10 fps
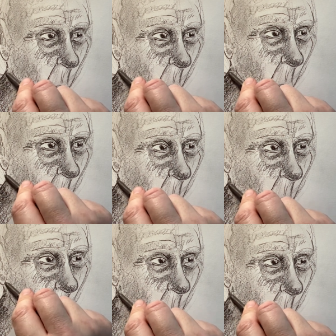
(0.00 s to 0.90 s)
And you can
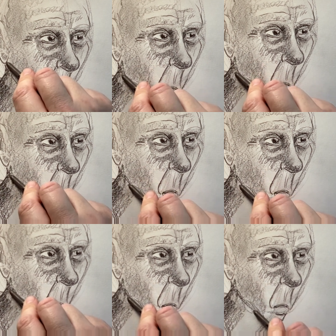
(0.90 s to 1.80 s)
keep on working with your
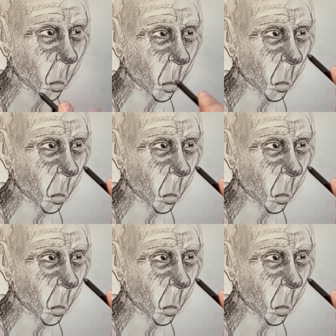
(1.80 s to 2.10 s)
finger like